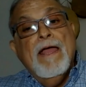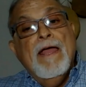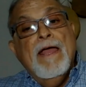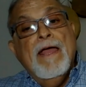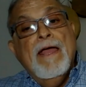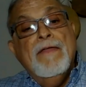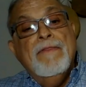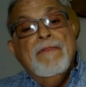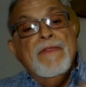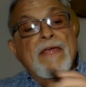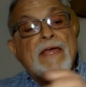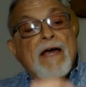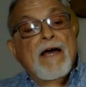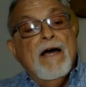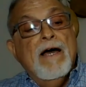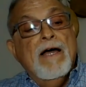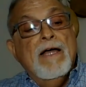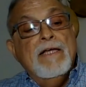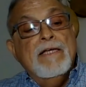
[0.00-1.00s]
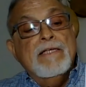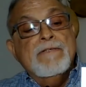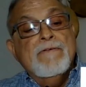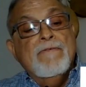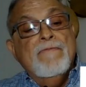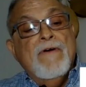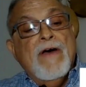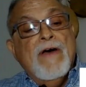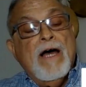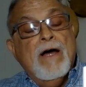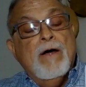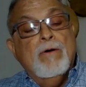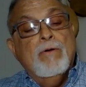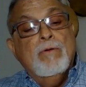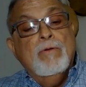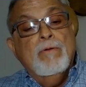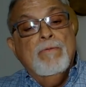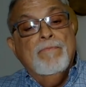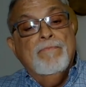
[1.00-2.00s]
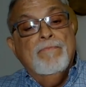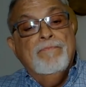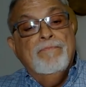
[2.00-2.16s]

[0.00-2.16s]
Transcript: and the I is a vowel.